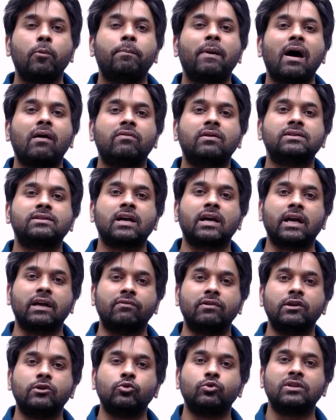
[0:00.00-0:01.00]
powers are
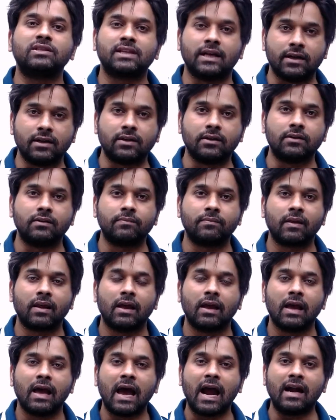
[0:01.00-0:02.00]
given to the center,
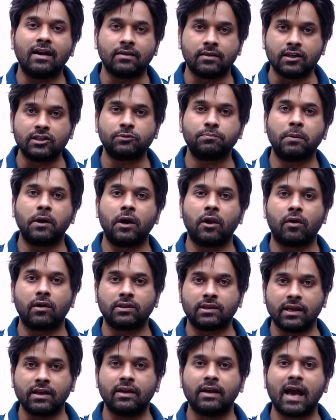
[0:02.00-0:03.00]
and this particular
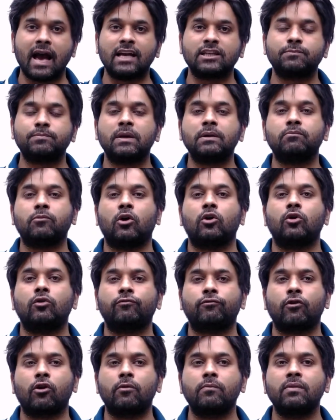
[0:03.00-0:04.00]
thing has been borrowed
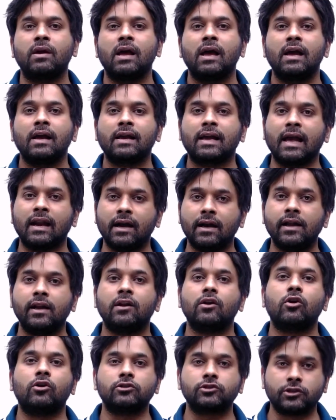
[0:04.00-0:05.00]
from
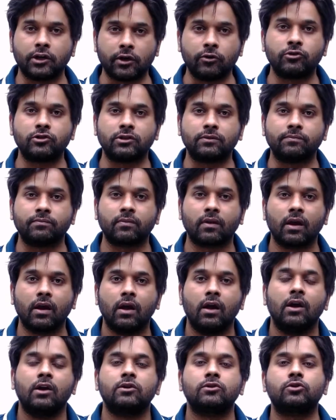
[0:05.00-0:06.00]
Canadian Constitution.
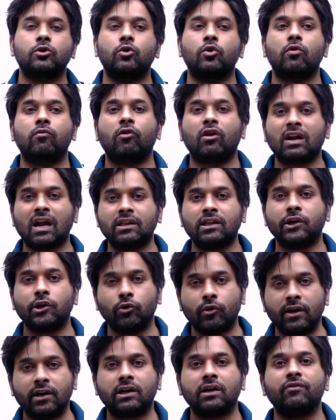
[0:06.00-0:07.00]
So what are the
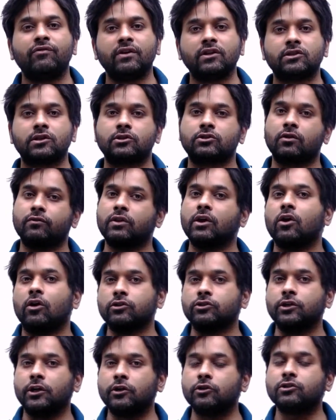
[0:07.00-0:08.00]
unitary features of the
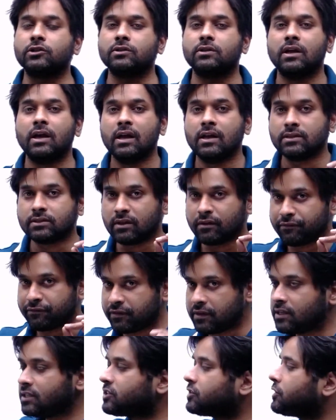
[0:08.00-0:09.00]
Constitution? The first